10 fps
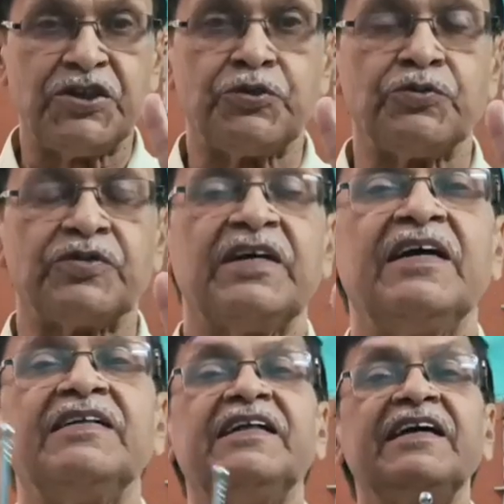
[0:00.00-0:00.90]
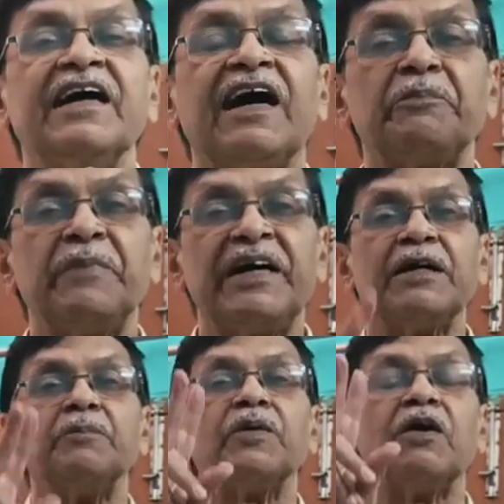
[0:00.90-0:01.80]
tissues. They are made
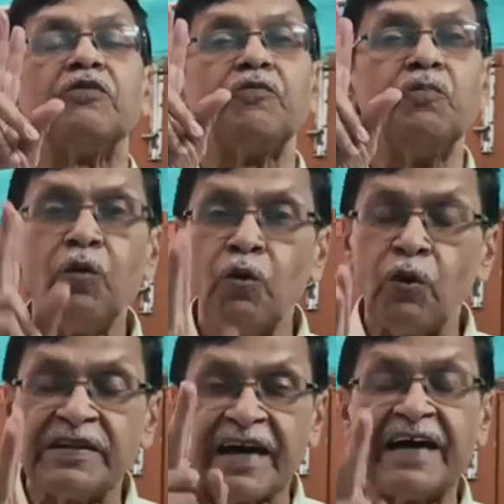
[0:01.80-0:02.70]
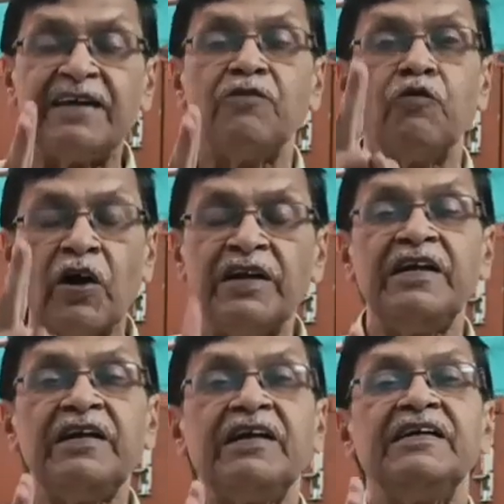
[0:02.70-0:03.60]
up of more than
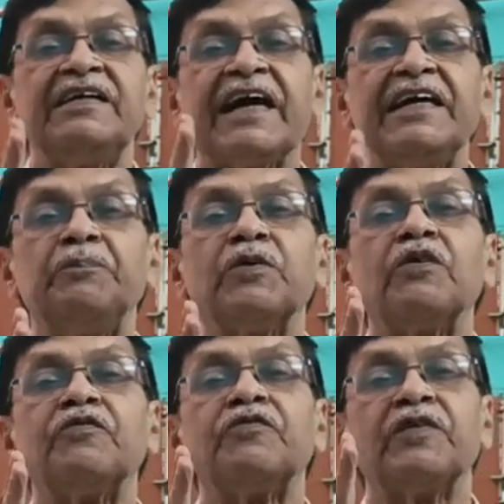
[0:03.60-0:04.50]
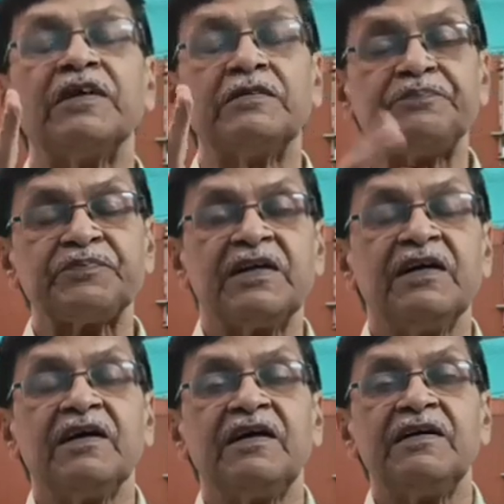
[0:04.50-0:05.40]
one type of
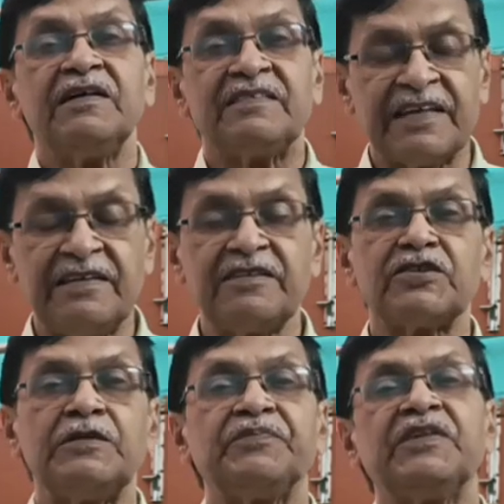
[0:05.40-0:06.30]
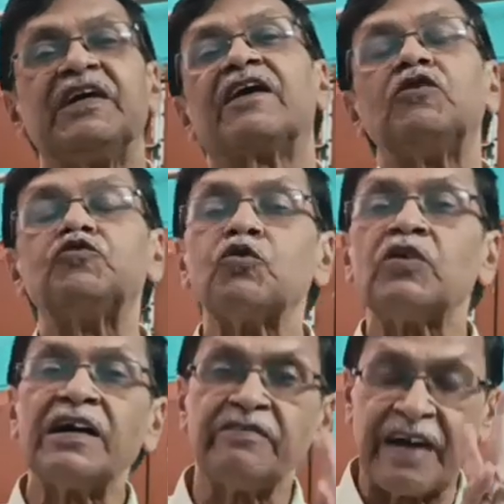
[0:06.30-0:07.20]
cells. They are also
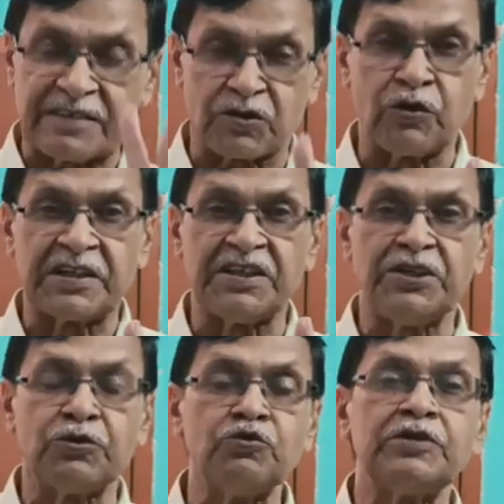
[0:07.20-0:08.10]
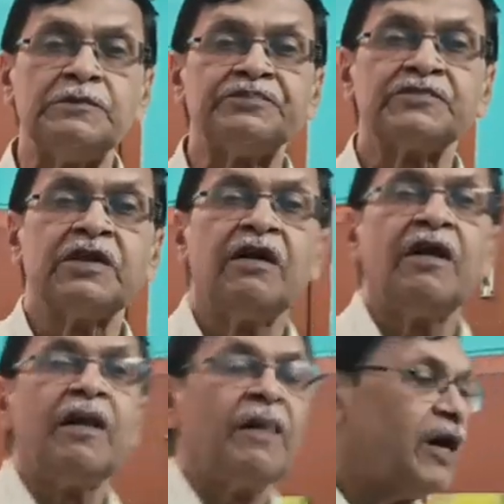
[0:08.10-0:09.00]
called vascular tissues.
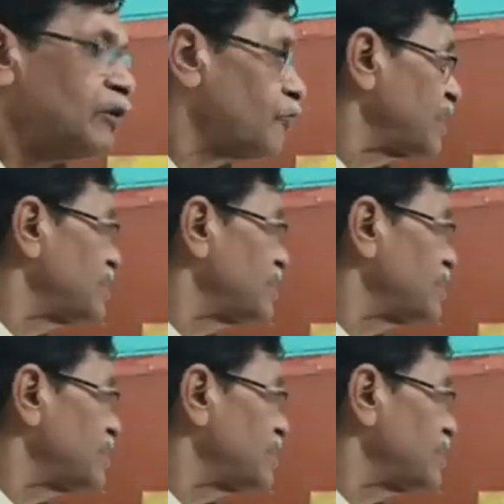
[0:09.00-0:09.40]
For